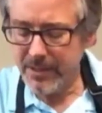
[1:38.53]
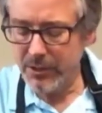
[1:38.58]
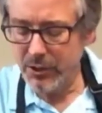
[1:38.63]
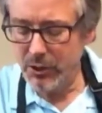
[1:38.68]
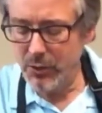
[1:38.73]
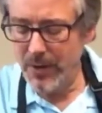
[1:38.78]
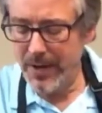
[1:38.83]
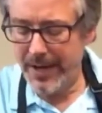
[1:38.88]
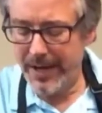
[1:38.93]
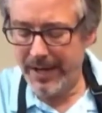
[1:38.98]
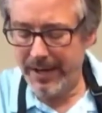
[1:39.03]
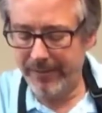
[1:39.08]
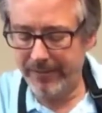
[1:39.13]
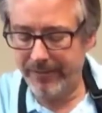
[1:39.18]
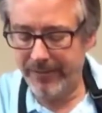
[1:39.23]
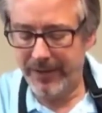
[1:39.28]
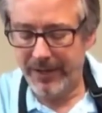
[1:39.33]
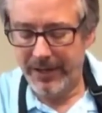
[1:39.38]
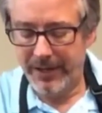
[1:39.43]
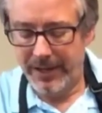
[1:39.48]
you
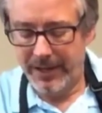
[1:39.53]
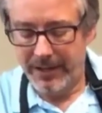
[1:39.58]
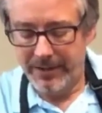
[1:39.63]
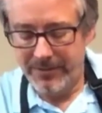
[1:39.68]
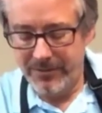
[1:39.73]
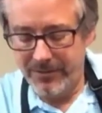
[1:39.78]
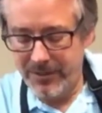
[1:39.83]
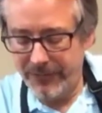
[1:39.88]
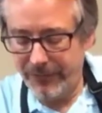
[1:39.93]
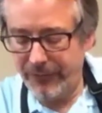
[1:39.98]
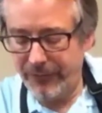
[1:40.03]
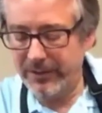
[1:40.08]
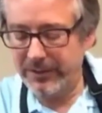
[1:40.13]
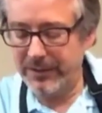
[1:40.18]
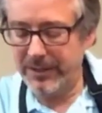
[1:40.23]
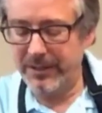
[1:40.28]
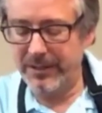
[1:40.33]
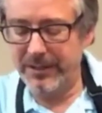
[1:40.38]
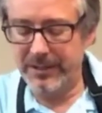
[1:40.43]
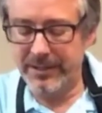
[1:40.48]
have
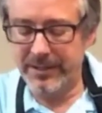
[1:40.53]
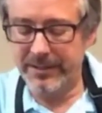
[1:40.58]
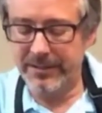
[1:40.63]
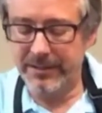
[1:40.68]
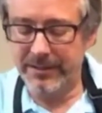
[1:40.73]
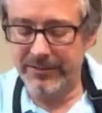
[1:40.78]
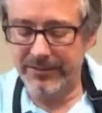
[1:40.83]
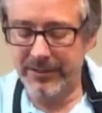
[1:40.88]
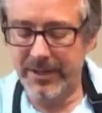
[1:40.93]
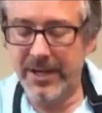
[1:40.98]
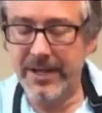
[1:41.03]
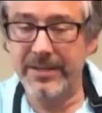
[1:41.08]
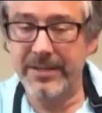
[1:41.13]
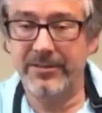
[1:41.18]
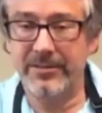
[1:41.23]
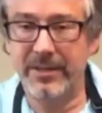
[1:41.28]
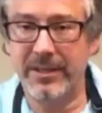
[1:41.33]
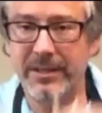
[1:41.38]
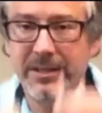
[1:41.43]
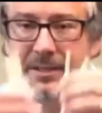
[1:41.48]
different
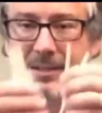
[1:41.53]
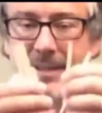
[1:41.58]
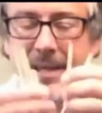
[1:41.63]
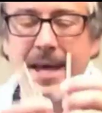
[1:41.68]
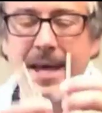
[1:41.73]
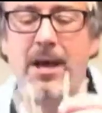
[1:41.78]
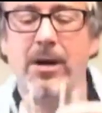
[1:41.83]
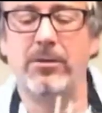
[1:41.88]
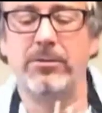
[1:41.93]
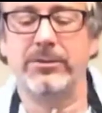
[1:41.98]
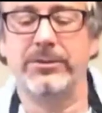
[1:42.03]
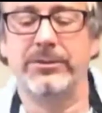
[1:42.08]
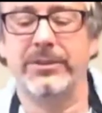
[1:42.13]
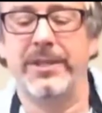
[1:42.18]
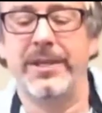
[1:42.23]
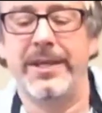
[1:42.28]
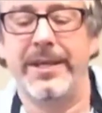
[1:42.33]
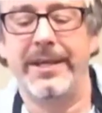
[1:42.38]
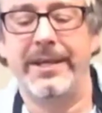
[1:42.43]
size dowels.